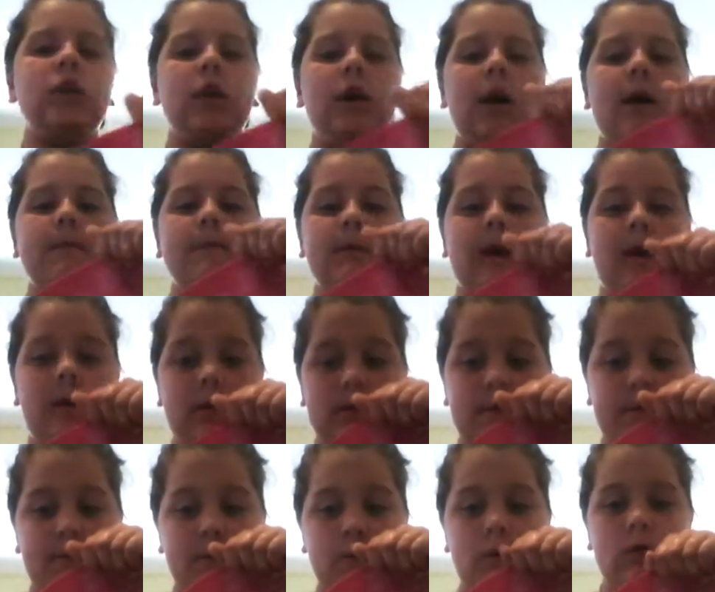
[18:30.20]
comes out as
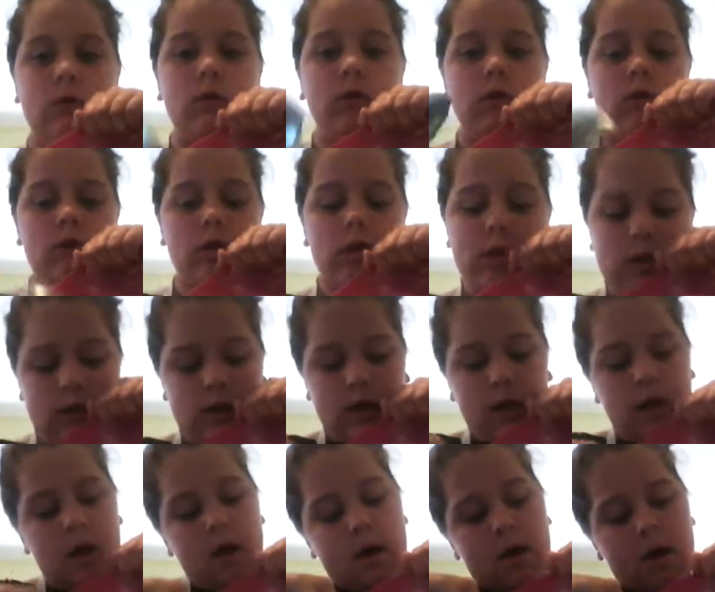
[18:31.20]
4ths,
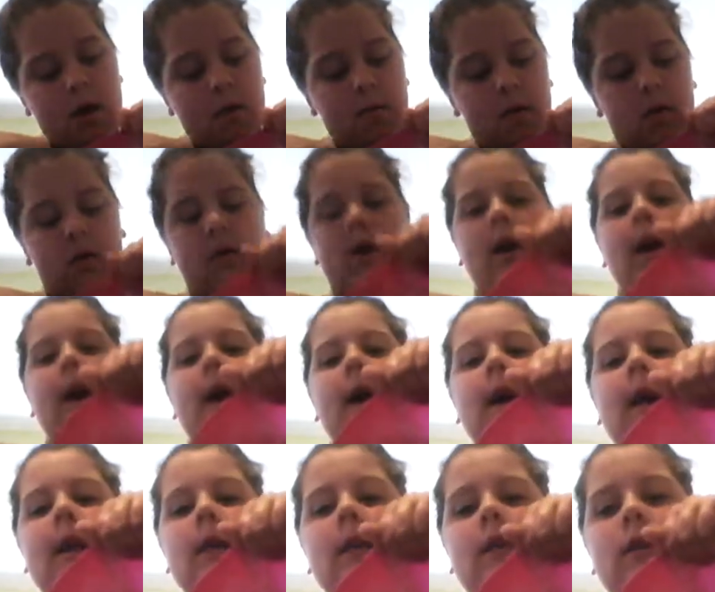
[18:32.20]
but you
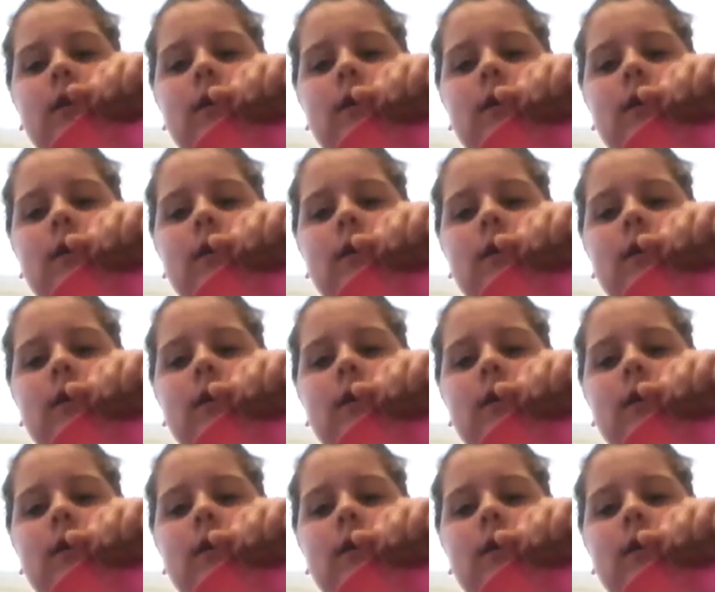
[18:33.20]
can